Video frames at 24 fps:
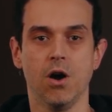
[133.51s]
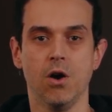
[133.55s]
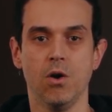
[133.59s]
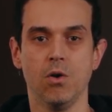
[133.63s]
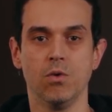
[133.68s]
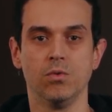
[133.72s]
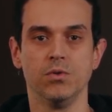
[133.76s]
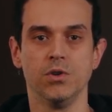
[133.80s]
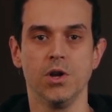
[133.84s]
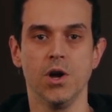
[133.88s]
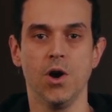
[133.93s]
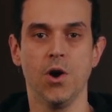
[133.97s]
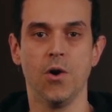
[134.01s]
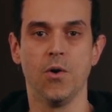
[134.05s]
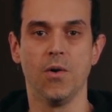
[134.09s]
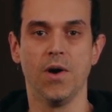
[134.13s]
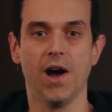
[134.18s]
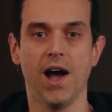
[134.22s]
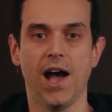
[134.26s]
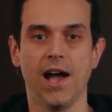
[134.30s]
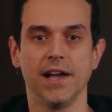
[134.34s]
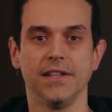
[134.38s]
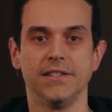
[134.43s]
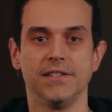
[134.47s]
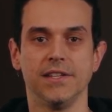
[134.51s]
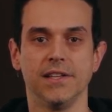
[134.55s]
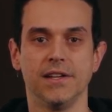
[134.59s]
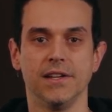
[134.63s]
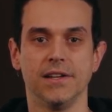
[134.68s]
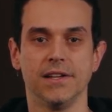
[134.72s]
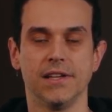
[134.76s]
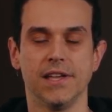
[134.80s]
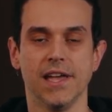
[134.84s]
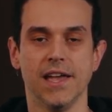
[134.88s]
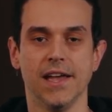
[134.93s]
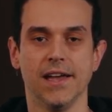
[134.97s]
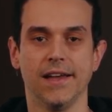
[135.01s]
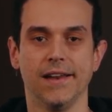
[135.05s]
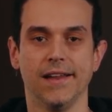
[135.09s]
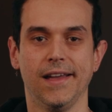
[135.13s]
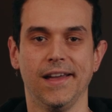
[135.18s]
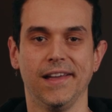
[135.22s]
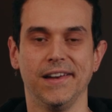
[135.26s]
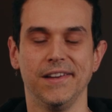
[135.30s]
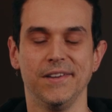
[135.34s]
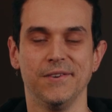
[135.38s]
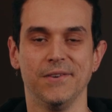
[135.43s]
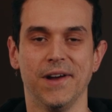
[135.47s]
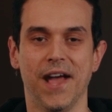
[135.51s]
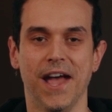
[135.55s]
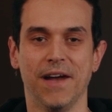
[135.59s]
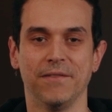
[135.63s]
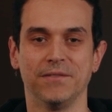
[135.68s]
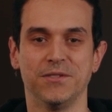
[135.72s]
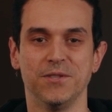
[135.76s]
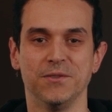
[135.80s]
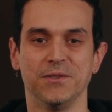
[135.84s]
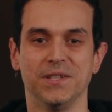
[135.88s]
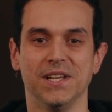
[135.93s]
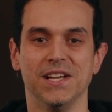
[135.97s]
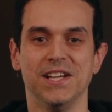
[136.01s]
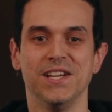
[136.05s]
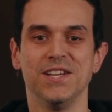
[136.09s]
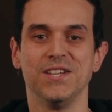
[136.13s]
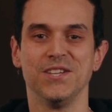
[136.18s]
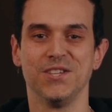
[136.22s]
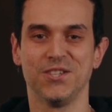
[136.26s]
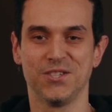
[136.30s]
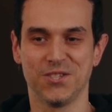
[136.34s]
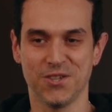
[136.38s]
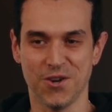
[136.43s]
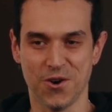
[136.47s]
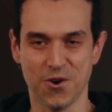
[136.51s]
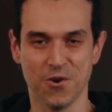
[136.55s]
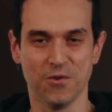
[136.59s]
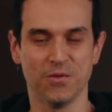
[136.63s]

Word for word: oh no, I did it again. And you have to start